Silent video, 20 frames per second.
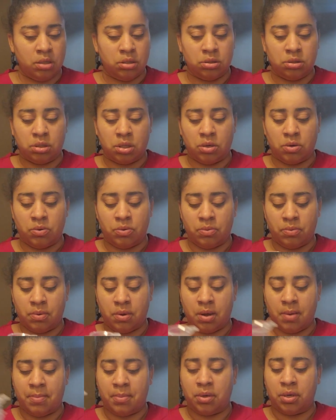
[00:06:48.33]
So
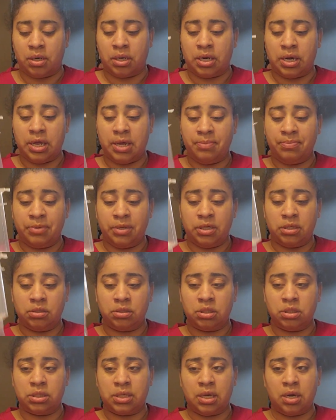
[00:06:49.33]
I'm going to clamp this
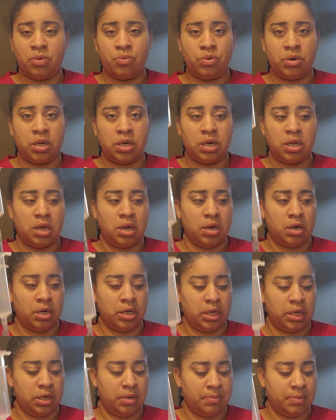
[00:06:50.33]
because I don't want any air
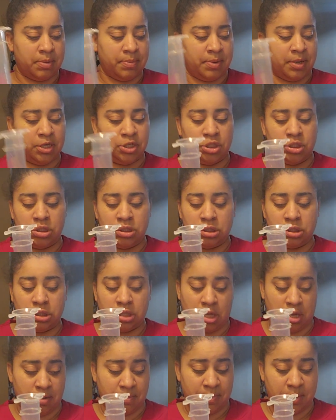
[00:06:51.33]
to get in my patient's
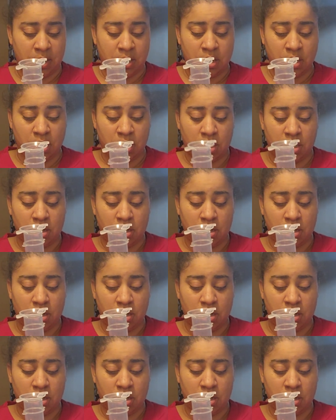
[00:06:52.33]
stomach.